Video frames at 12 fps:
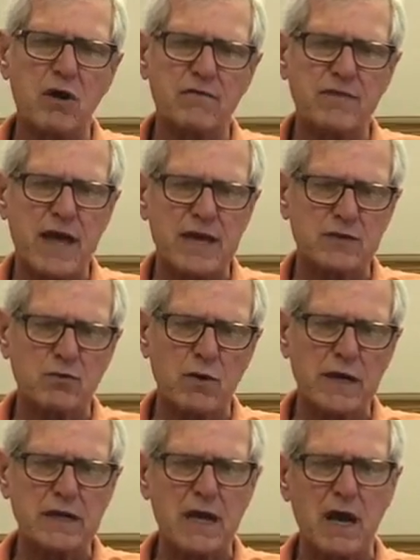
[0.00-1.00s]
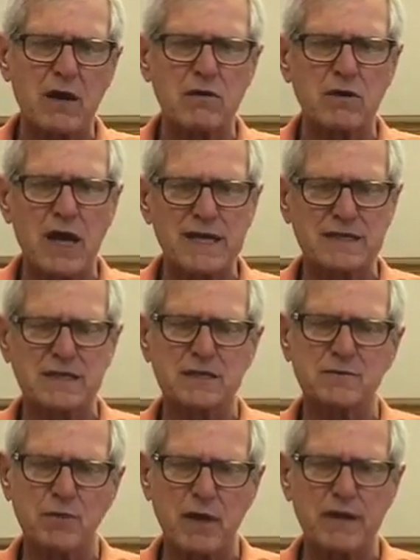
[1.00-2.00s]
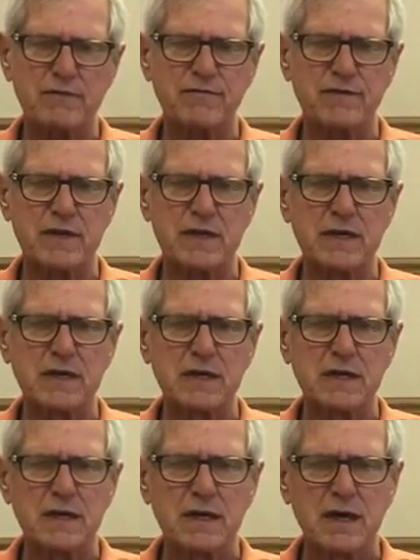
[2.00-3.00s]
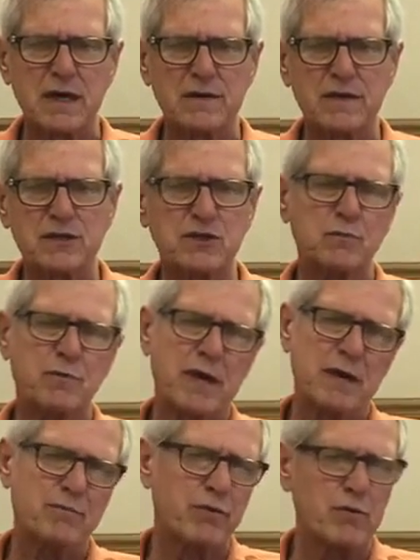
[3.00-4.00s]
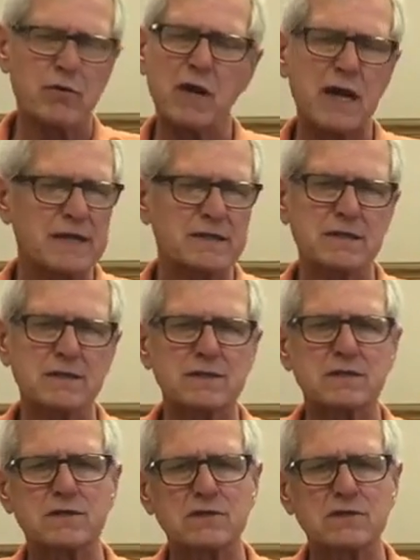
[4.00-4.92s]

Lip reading: of that $20 license plate fee that you pay per license.